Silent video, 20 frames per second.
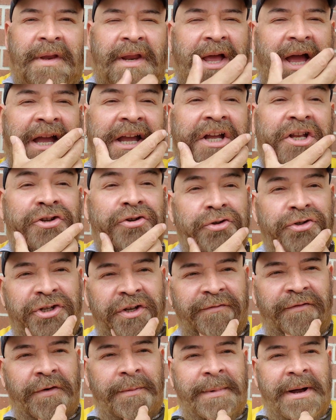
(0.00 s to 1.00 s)
I can use
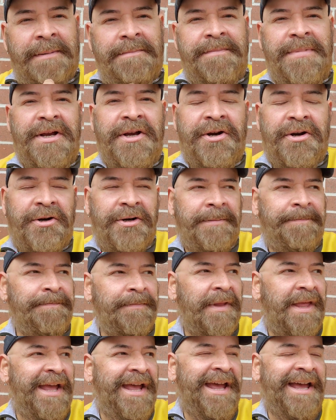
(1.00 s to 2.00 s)
it for my beard,
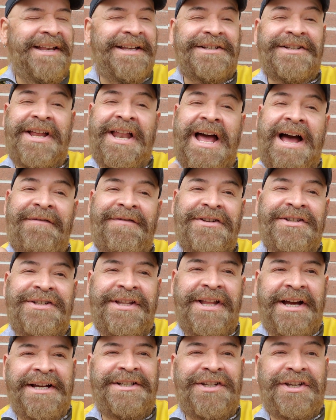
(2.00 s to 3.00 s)
and it's gonna have this
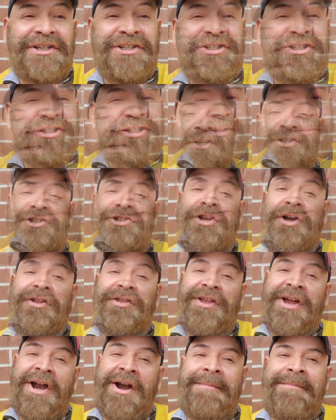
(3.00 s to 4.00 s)
nice smell.
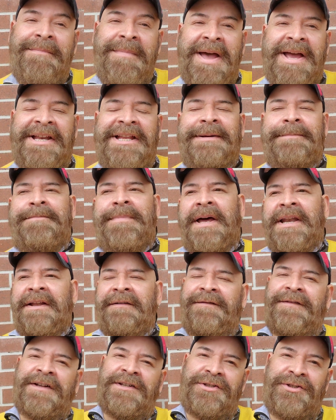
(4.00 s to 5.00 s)
There are many
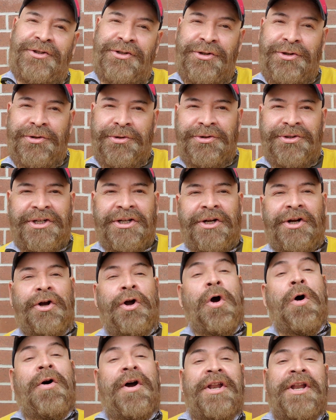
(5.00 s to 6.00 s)
benefits to using
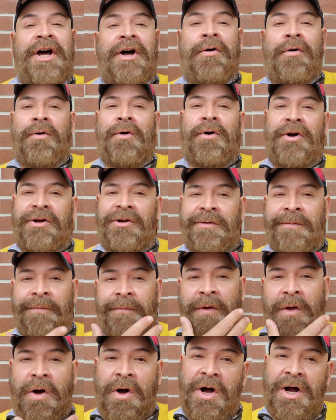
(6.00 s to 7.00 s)
coconut oil
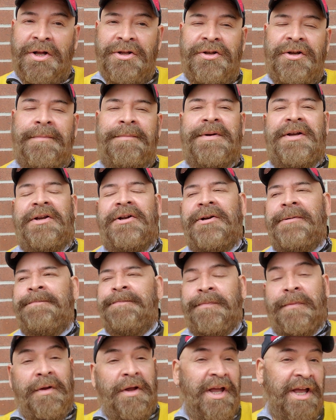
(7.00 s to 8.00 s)
on your beard
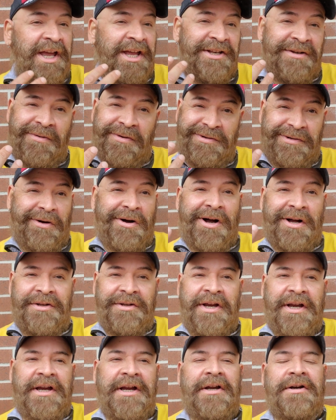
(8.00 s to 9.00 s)
and on
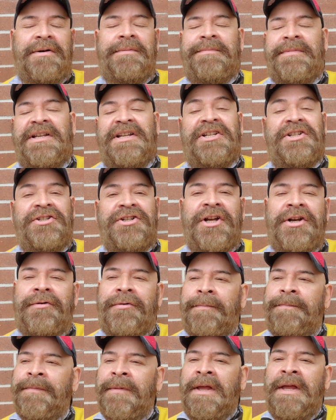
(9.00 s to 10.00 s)
your hair in general.